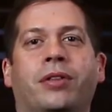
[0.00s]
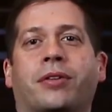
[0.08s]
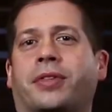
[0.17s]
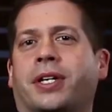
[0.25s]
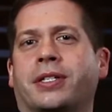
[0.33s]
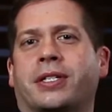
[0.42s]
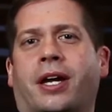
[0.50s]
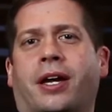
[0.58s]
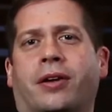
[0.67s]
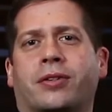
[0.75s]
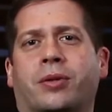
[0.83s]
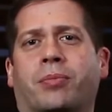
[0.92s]
the things
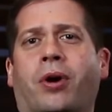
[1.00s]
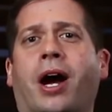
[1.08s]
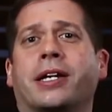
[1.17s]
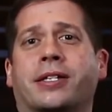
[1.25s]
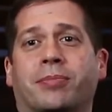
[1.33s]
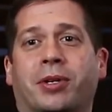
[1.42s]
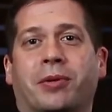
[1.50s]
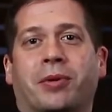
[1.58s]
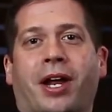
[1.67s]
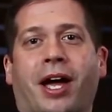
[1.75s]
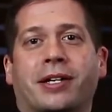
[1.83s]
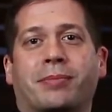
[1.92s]
that surprised me when
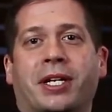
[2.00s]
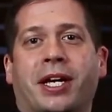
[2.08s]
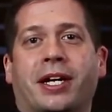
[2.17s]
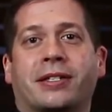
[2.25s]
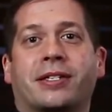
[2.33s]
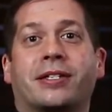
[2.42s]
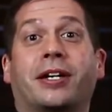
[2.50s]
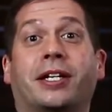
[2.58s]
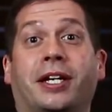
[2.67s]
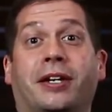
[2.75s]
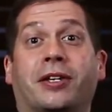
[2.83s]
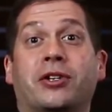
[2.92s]
I began
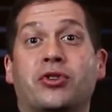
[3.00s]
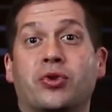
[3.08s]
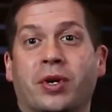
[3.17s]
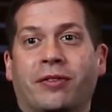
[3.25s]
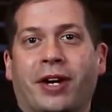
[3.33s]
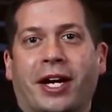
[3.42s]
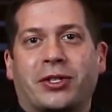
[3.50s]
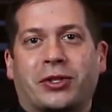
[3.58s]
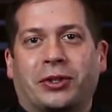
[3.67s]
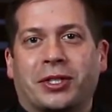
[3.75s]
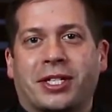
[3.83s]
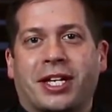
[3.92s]
studying the new
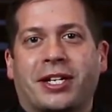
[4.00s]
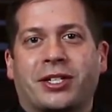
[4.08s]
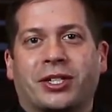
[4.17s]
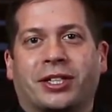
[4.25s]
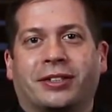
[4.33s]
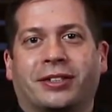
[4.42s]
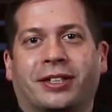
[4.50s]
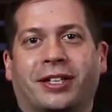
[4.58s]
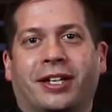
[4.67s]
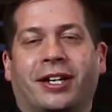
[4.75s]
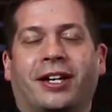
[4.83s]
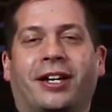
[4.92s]
evangelization
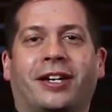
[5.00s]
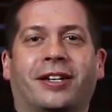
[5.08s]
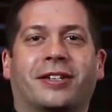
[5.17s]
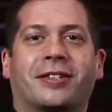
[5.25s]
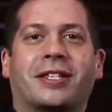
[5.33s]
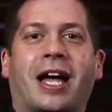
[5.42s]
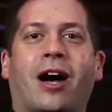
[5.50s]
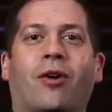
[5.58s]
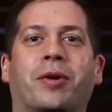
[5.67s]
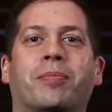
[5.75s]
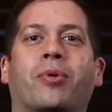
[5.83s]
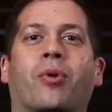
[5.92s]
is how
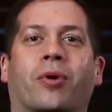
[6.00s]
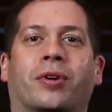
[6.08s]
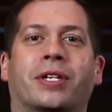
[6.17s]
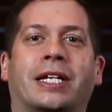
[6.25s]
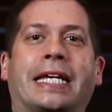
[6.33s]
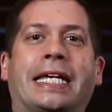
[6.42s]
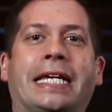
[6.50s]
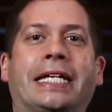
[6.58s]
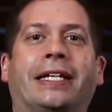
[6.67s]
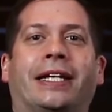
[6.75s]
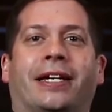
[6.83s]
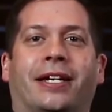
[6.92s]
important
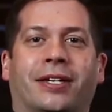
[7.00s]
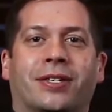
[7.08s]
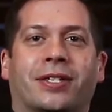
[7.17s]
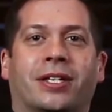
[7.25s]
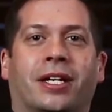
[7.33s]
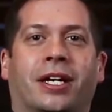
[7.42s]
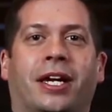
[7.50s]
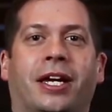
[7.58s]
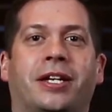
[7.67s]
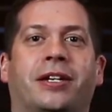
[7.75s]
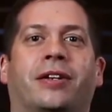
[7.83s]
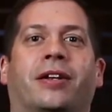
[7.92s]
healing is
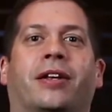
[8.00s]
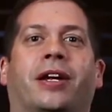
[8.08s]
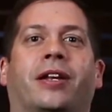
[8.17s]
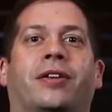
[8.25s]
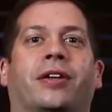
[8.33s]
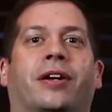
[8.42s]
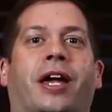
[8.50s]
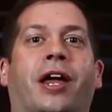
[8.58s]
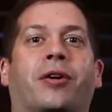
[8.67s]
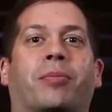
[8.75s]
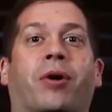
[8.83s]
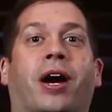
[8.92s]
in, in the
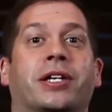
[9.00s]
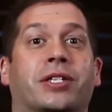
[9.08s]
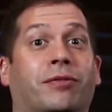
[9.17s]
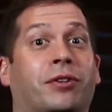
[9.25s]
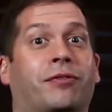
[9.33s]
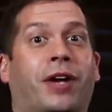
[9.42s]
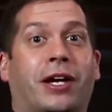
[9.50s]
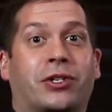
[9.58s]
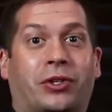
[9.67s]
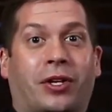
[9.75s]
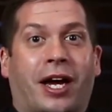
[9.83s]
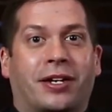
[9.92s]
enterprise of
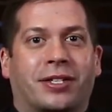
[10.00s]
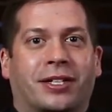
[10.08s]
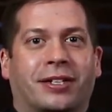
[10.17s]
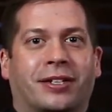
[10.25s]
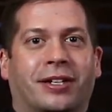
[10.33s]
evangelizing